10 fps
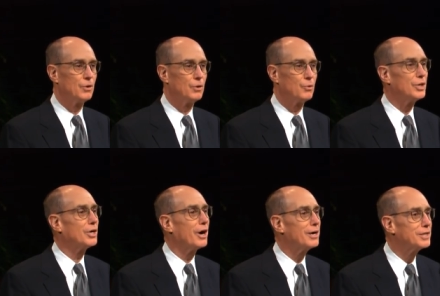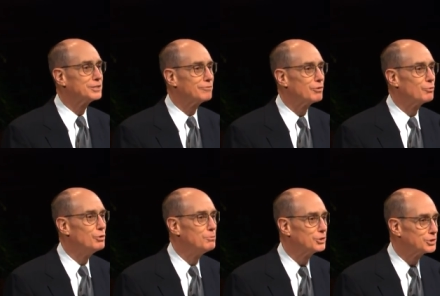Regardless of the
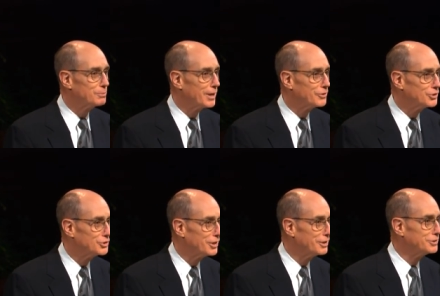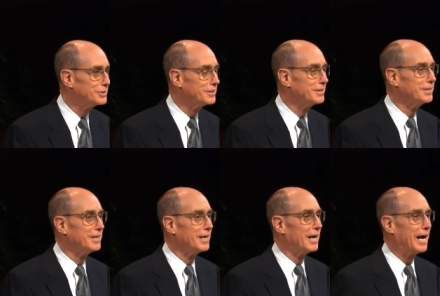rumors about the church,
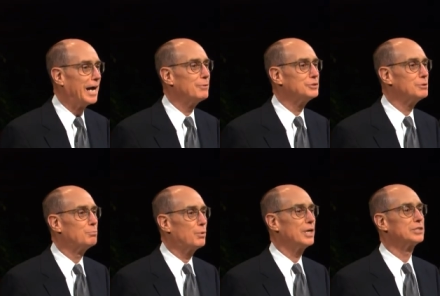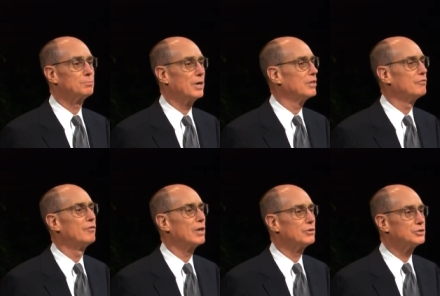I was impressed by the
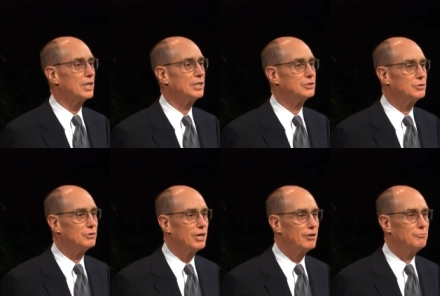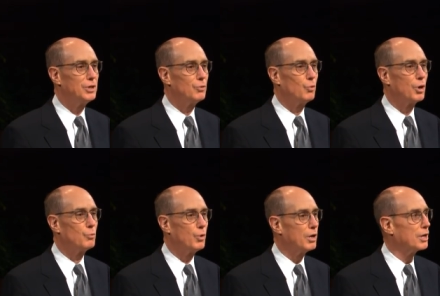fellow saints who gave me a warm
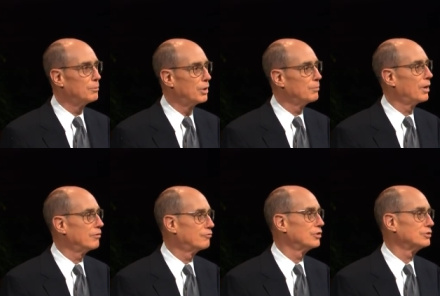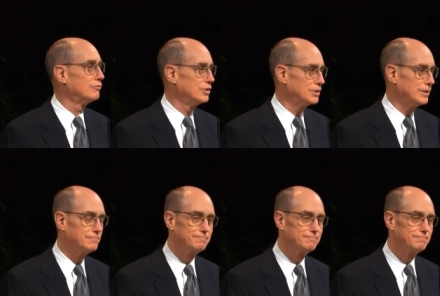welcome on my first visit.